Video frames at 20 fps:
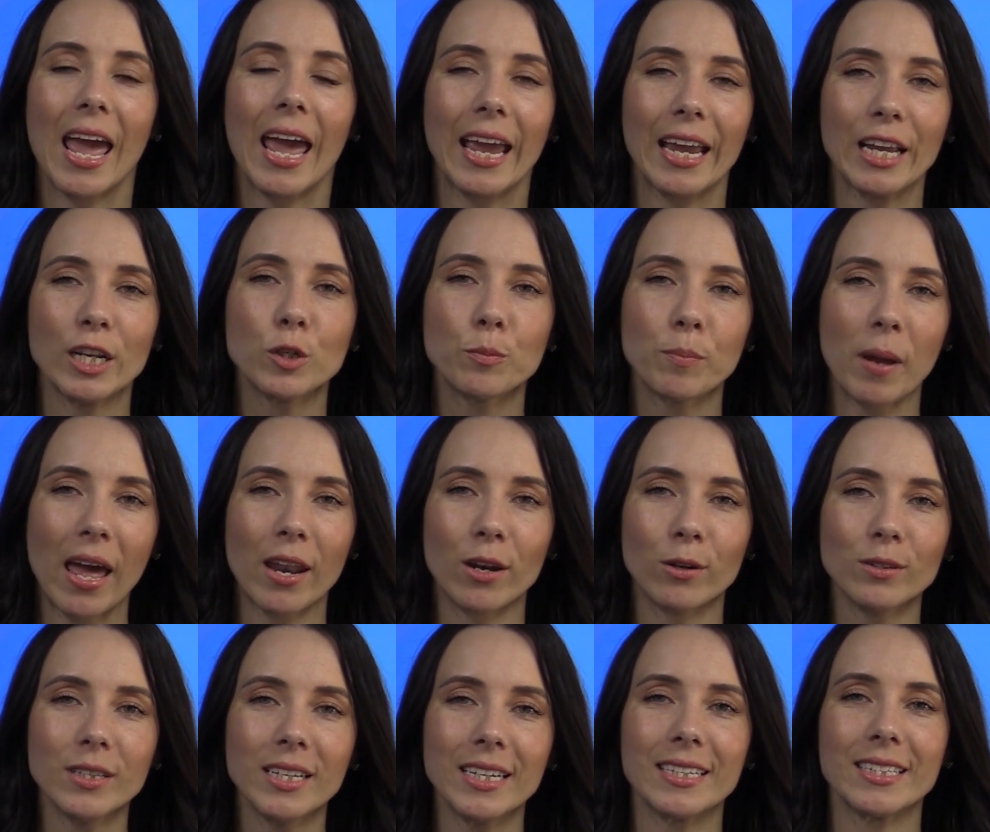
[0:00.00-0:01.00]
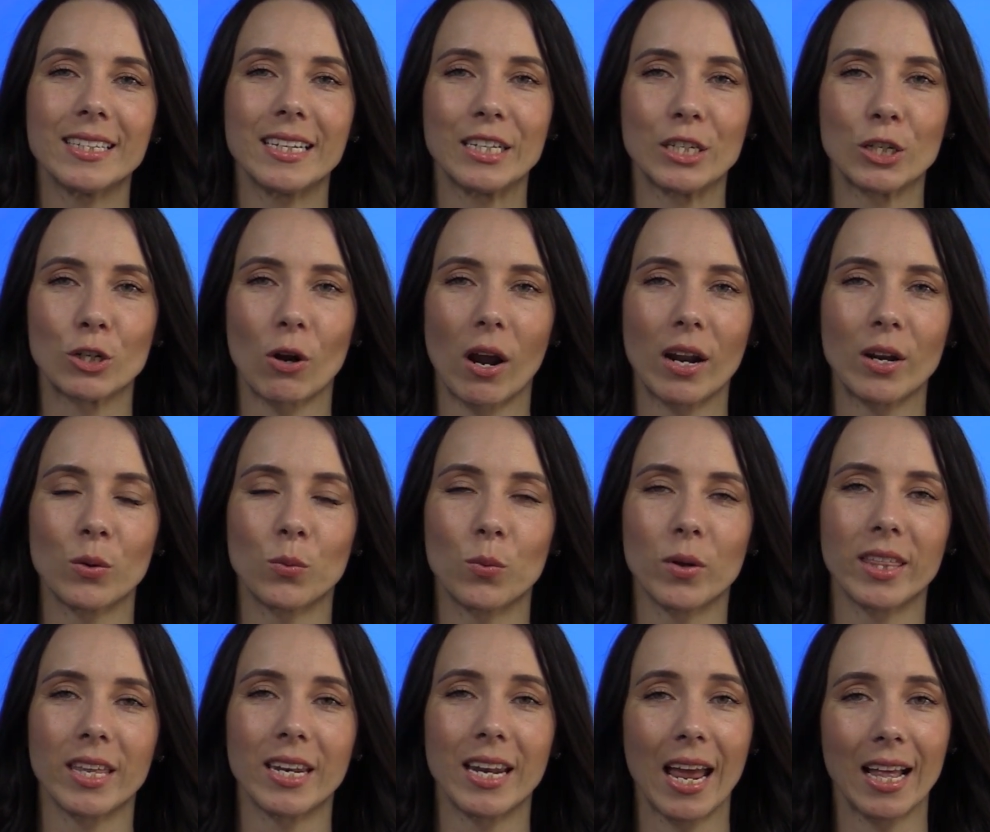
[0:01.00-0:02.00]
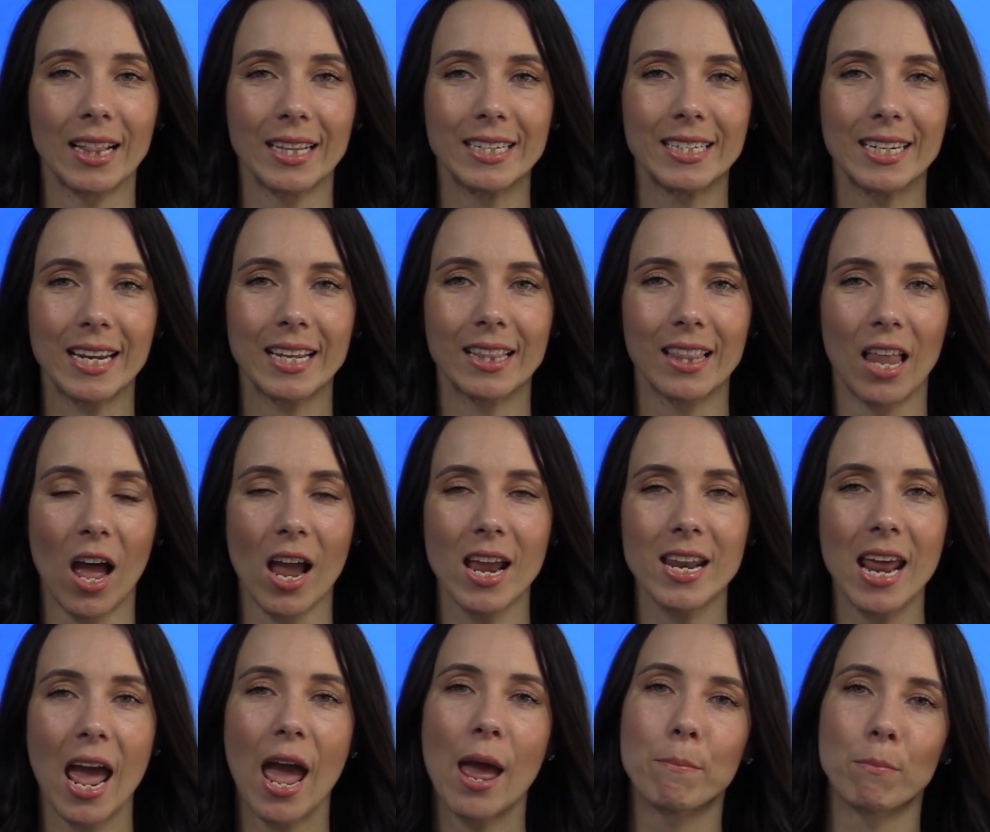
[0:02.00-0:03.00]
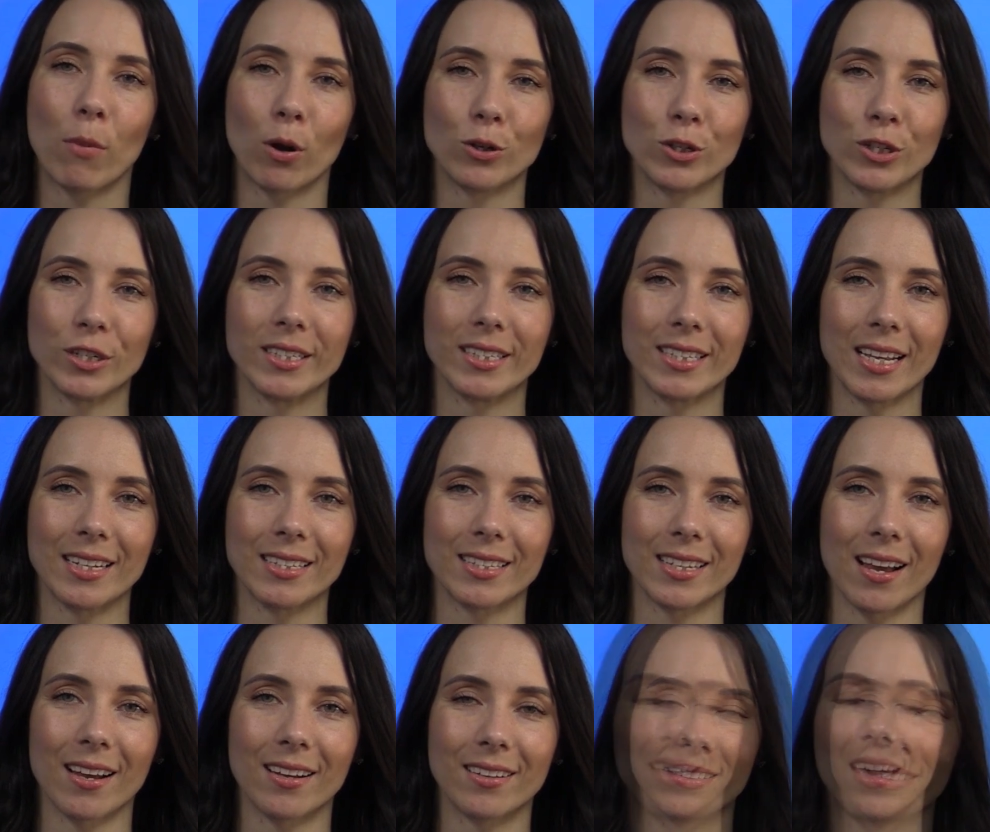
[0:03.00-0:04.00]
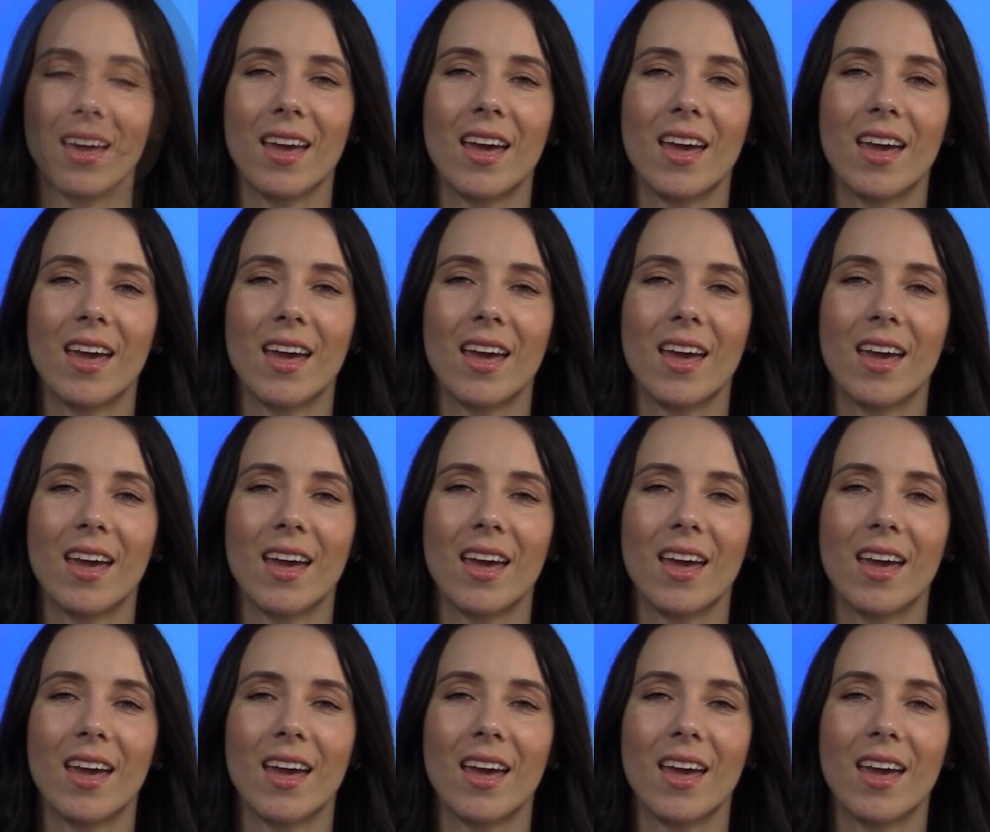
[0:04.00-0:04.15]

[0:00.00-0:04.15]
Each panel is integrated with an LED light and motion sensor.